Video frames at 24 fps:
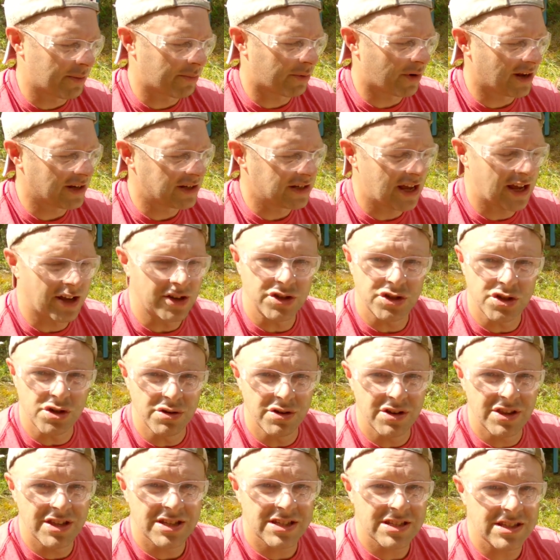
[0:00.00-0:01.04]
that I brought down
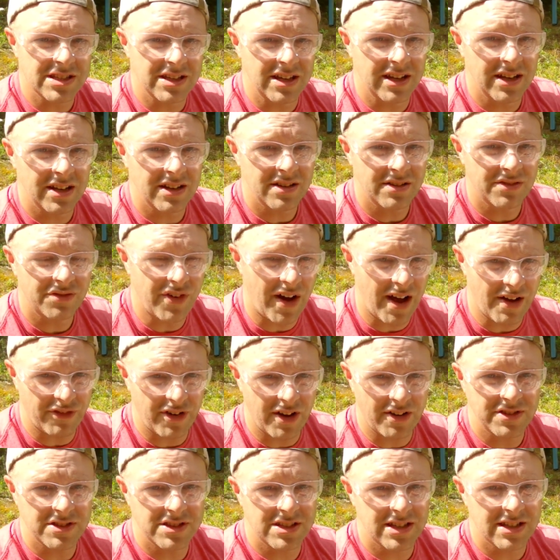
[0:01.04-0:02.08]
do to this thing,
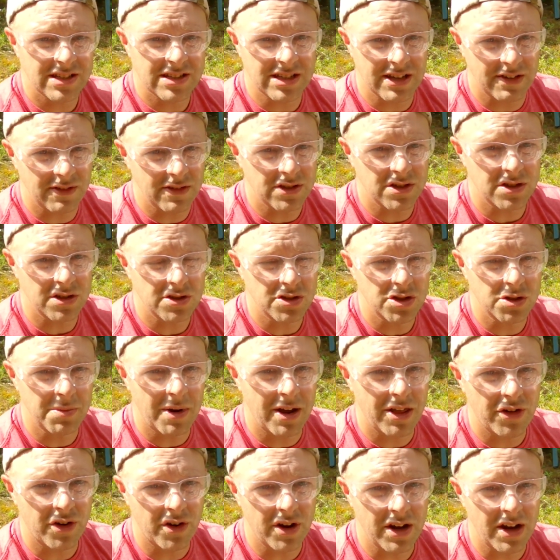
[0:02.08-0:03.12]
5.56,
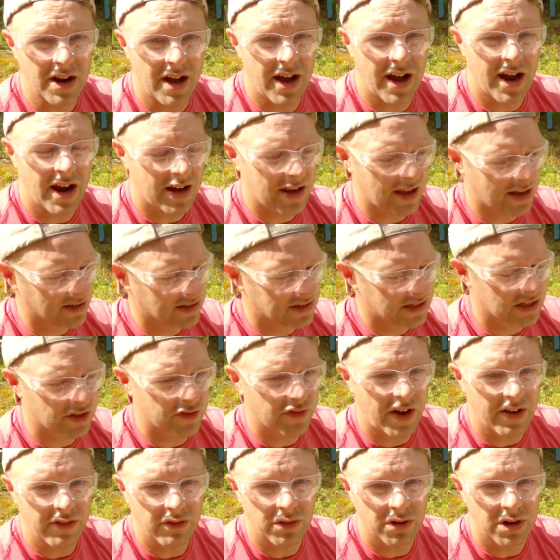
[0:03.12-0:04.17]
7.62x39, and
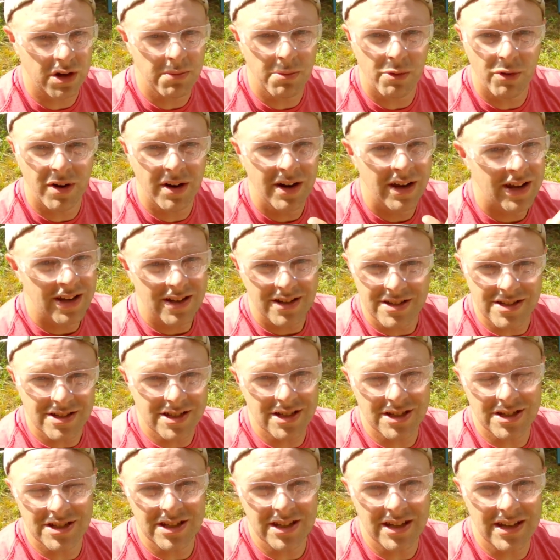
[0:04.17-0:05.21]
6.5 Creedmoor,
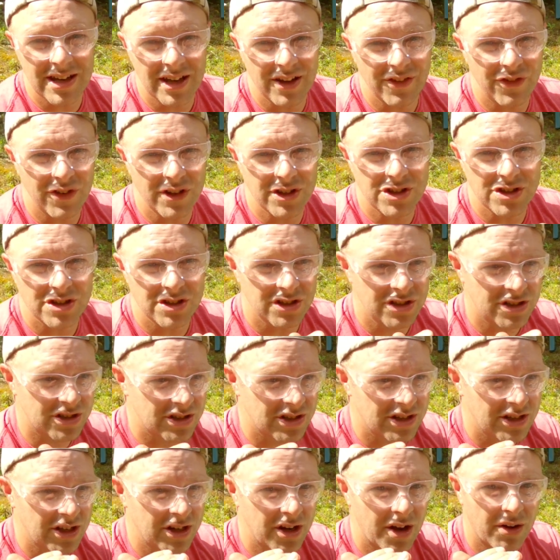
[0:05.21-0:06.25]
just to see if it's
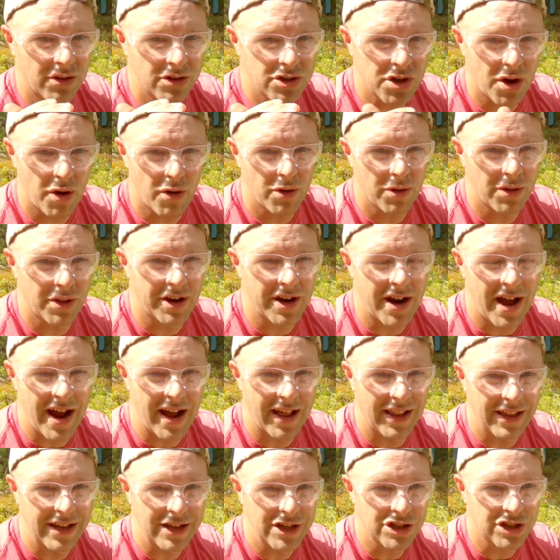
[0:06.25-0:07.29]
just, you know, total
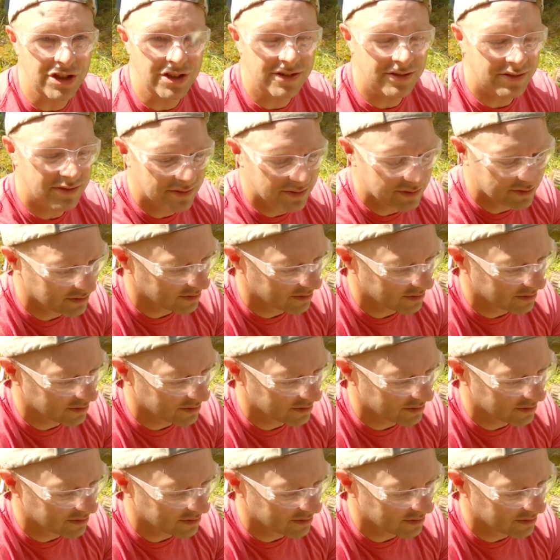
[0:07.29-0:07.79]
annihilation.